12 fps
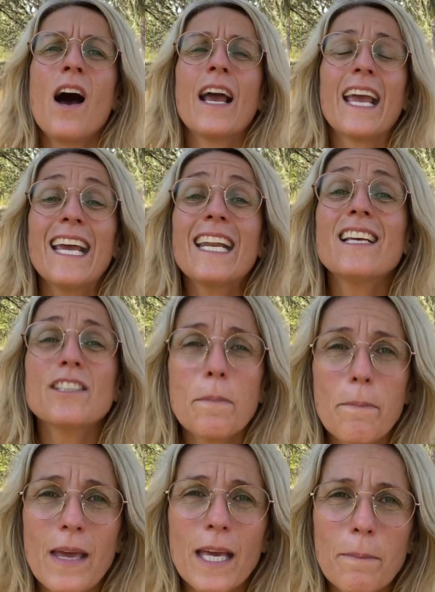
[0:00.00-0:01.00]
it is a
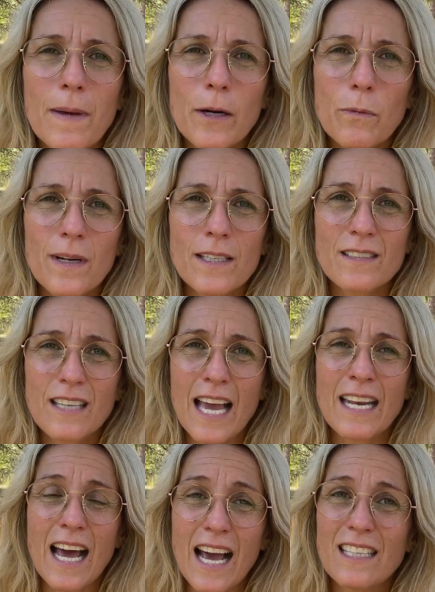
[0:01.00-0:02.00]
big risk,
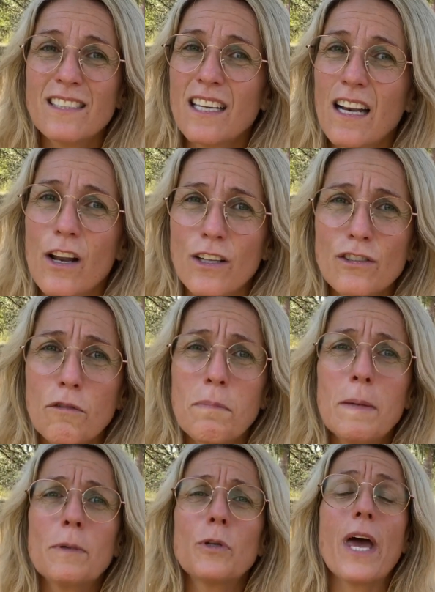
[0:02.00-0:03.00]
and I see lots of
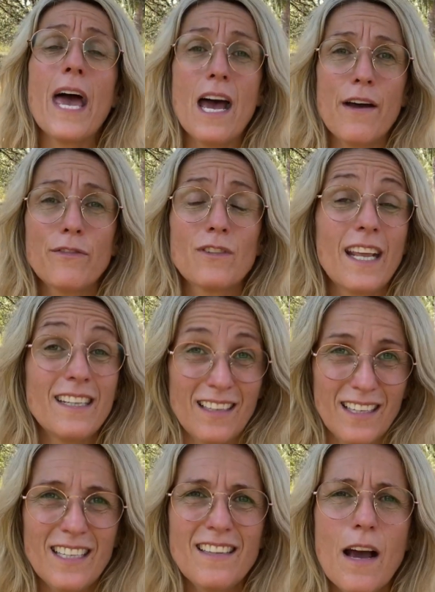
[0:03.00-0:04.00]
people that they
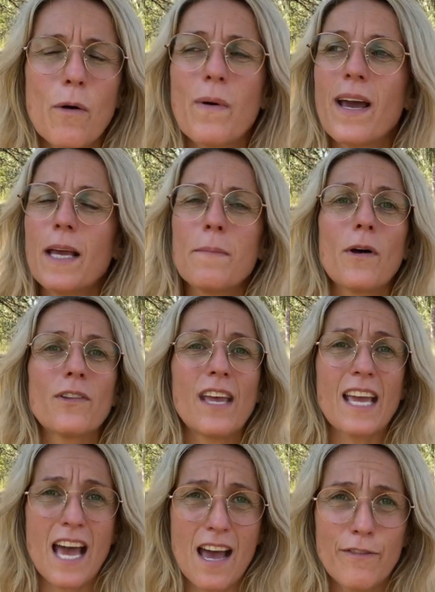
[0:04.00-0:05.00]
did it that way, but
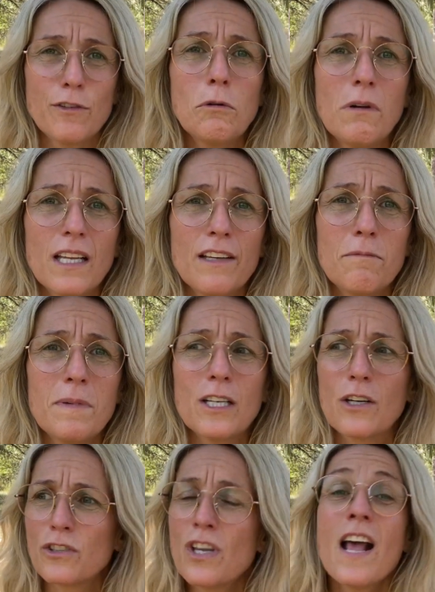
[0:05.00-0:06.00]
they have to leave
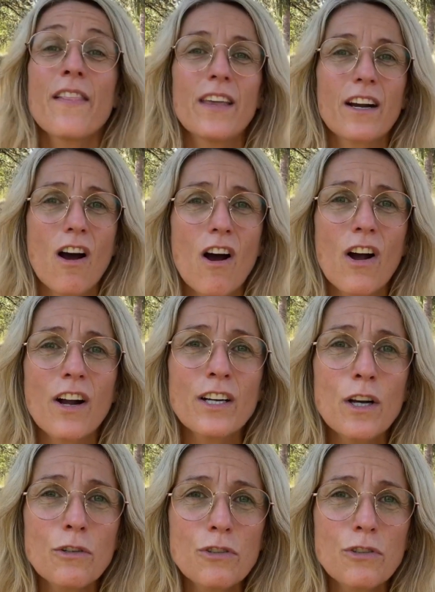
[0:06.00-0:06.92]
because there are no